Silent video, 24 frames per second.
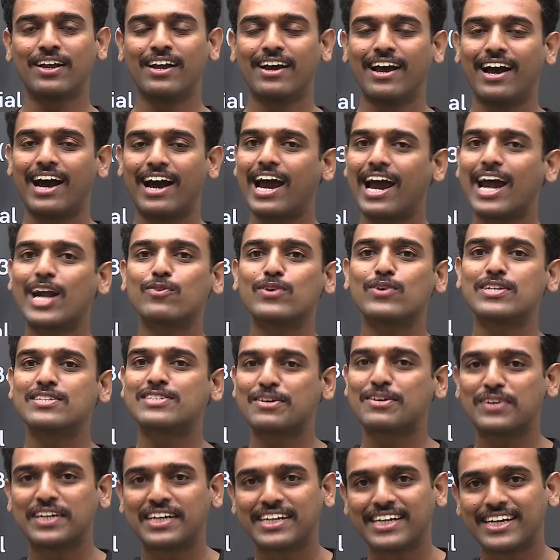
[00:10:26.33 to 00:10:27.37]
I had
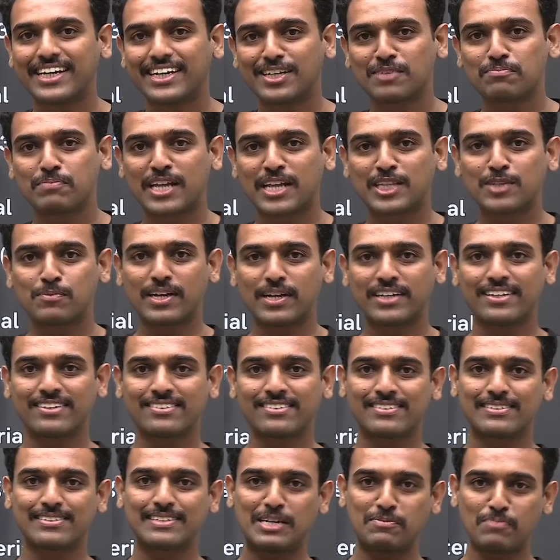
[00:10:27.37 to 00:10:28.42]
178 in
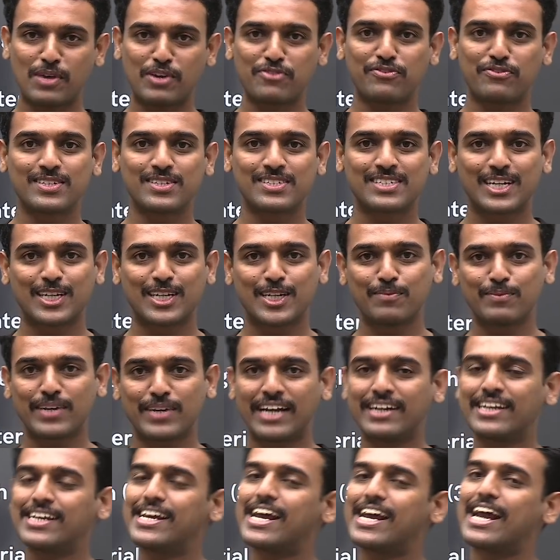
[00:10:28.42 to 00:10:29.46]
mathematics in my first attempt,
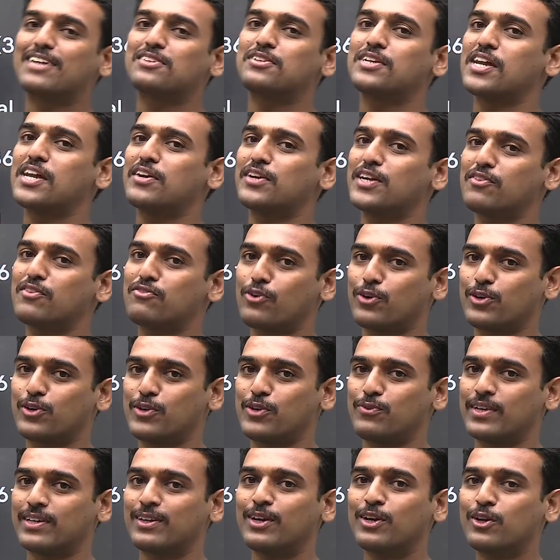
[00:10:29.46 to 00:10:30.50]
and he had
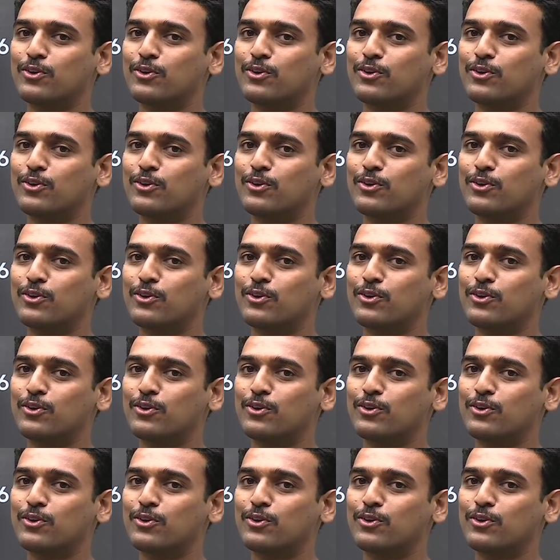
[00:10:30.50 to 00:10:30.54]
341.